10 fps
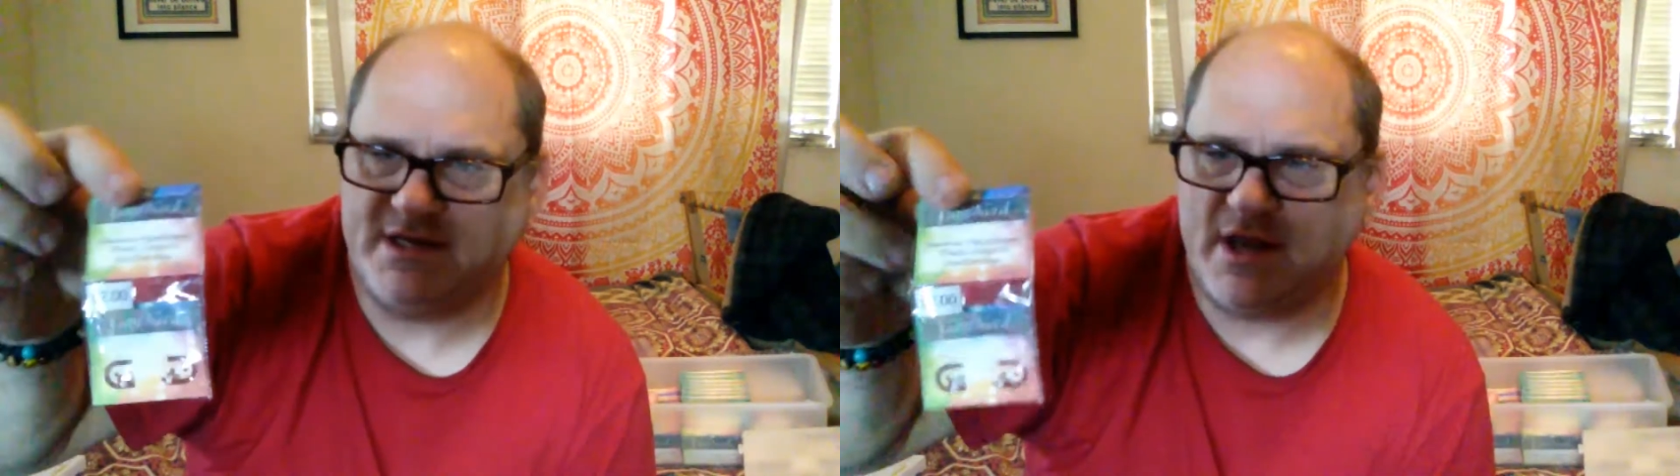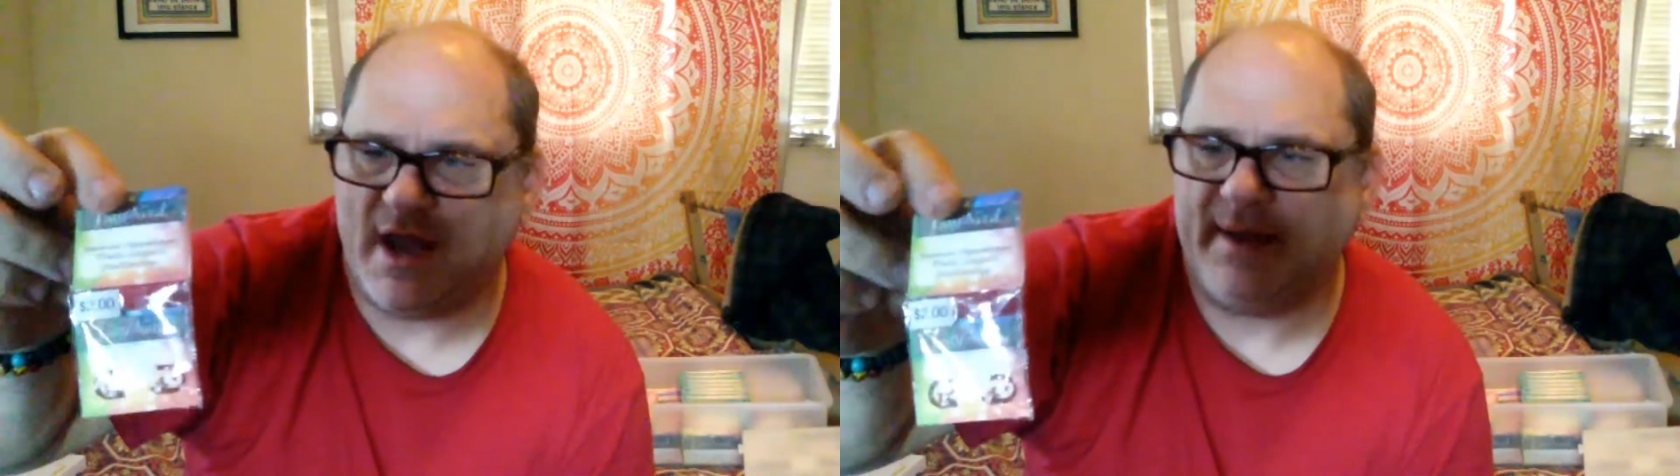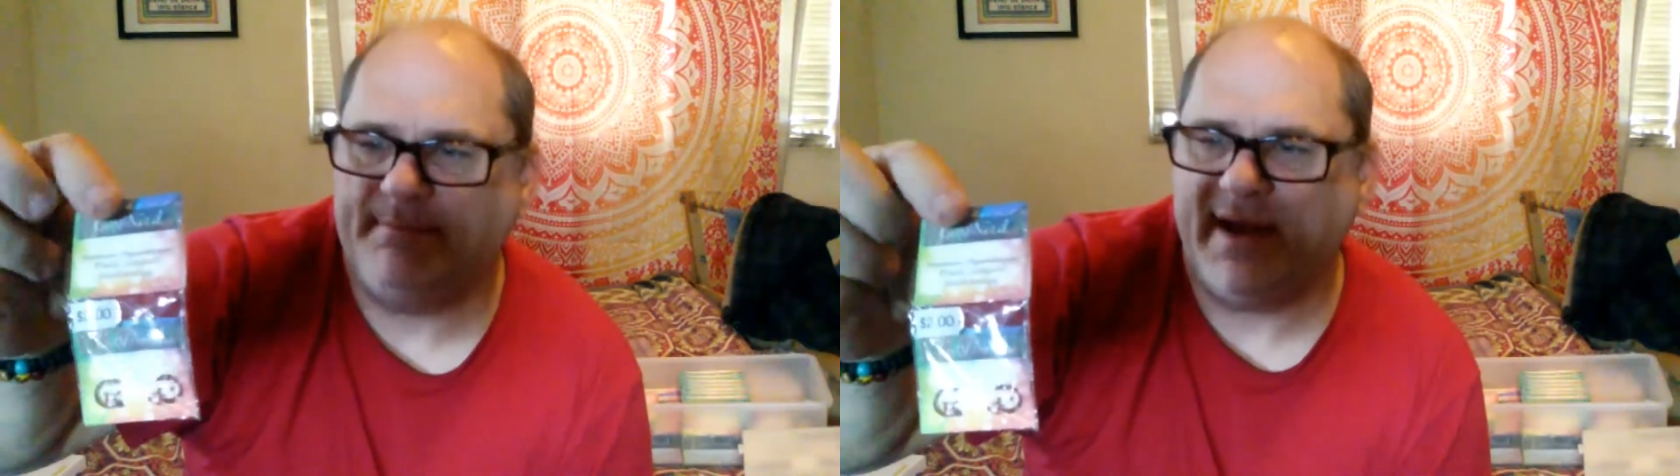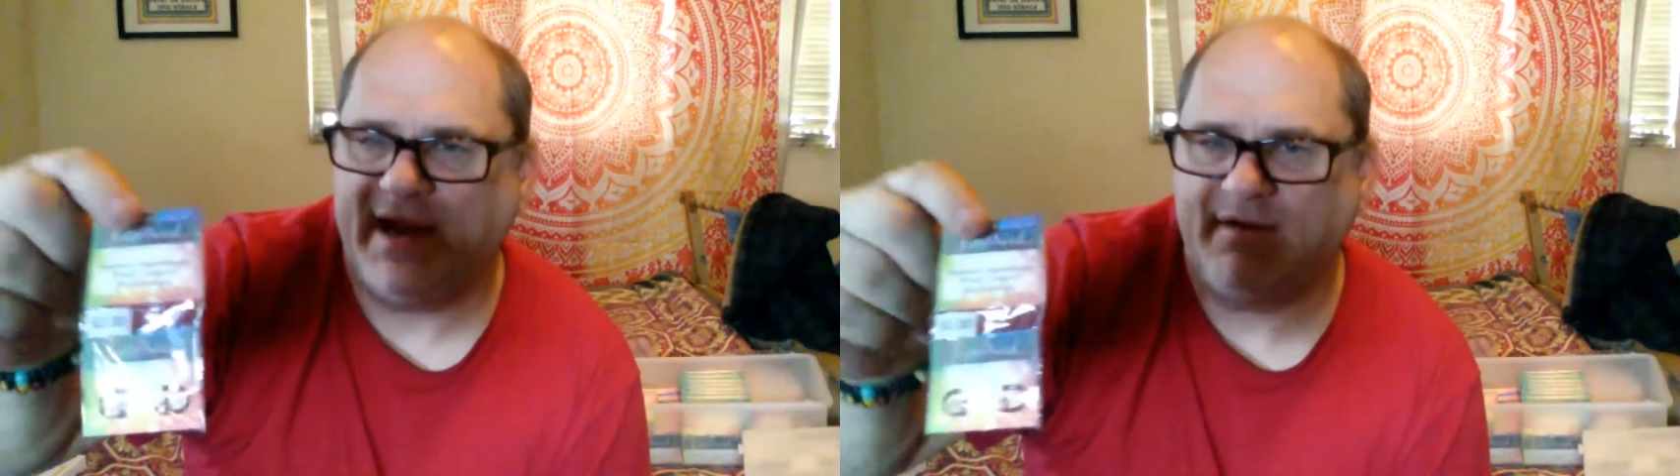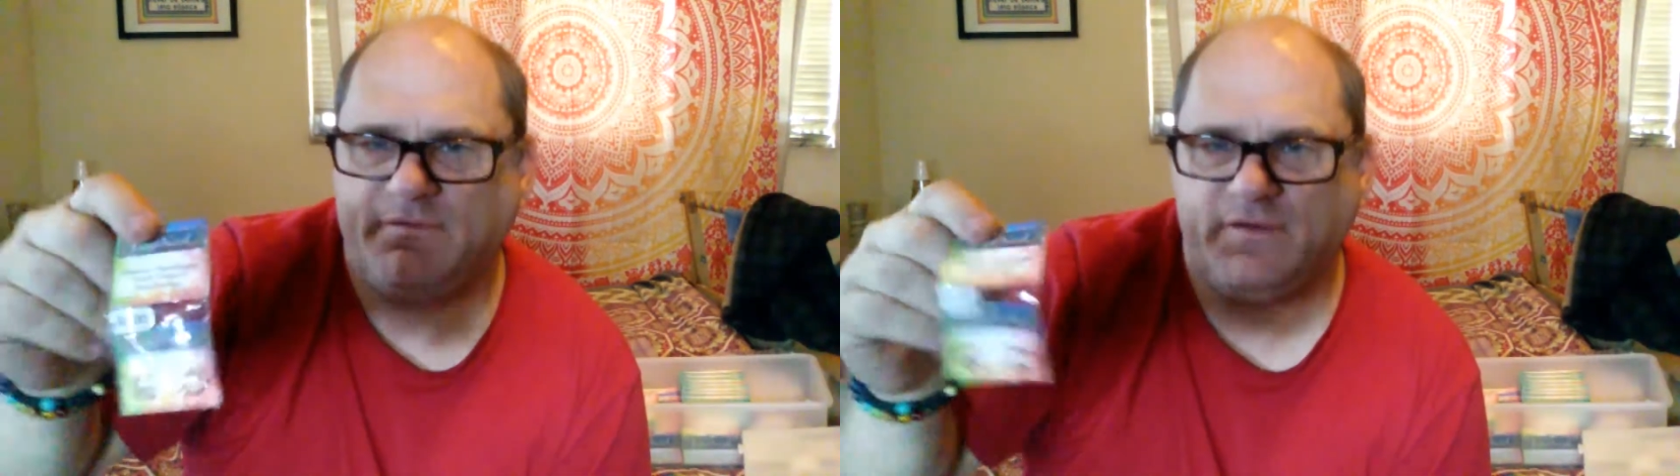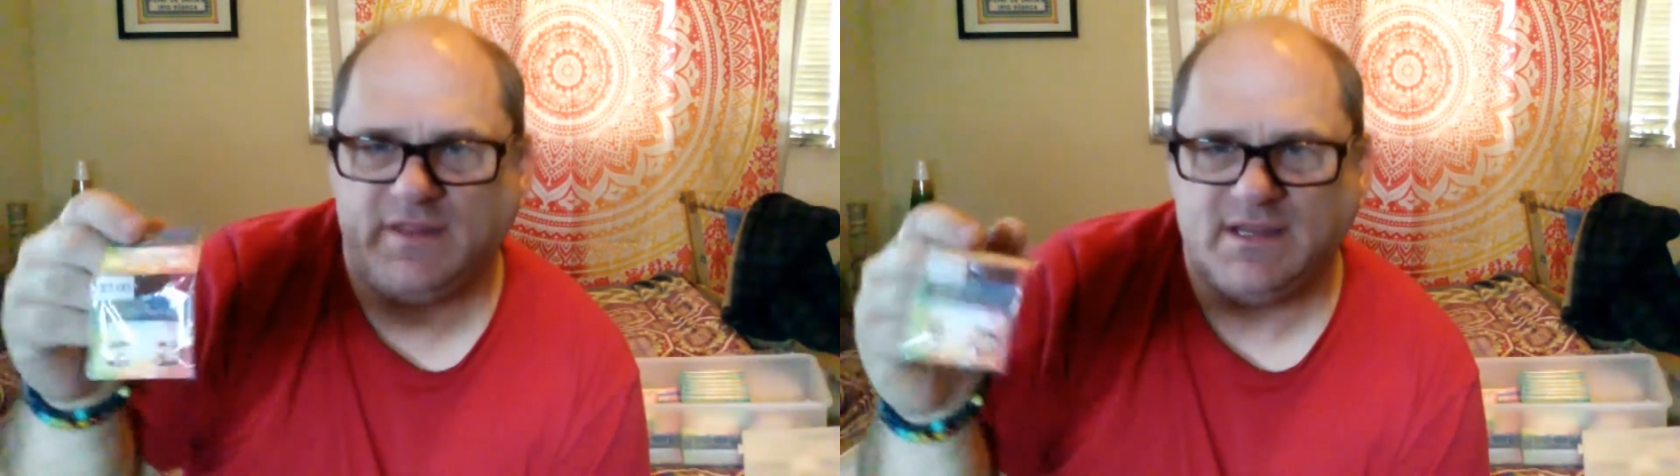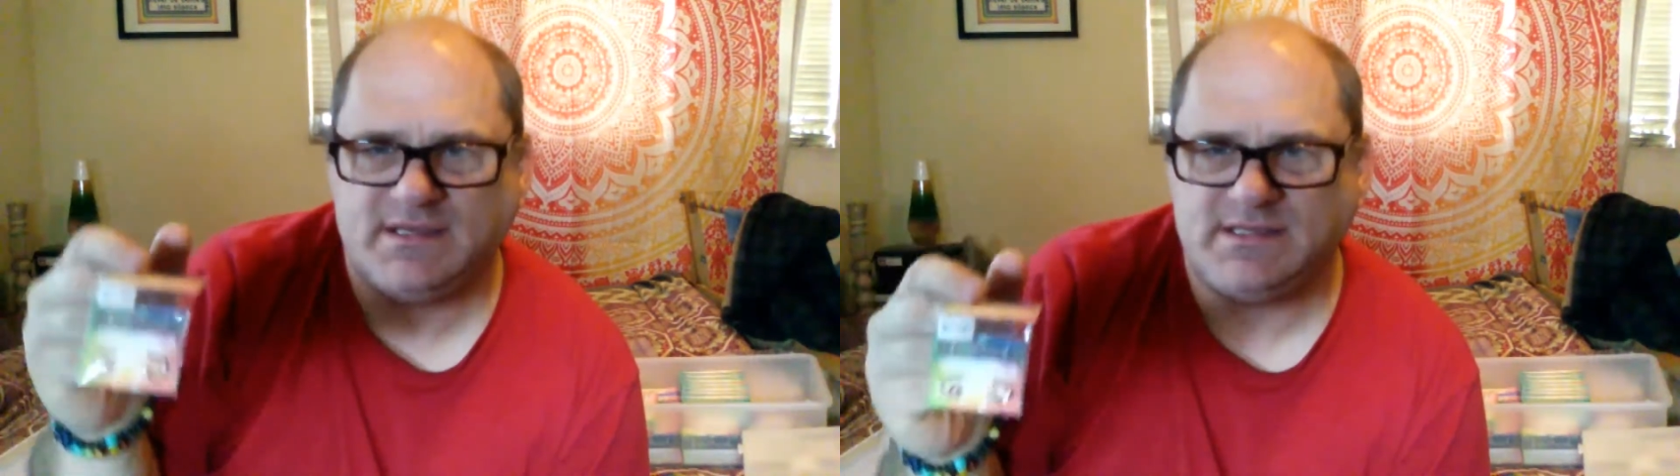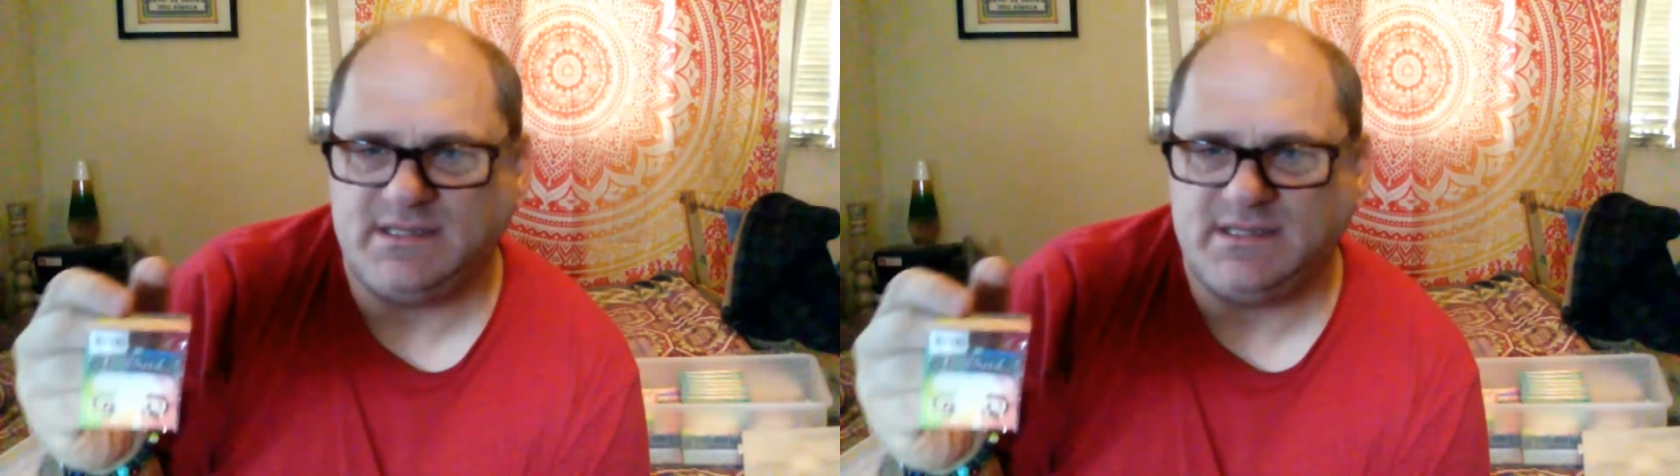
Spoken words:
not made for this.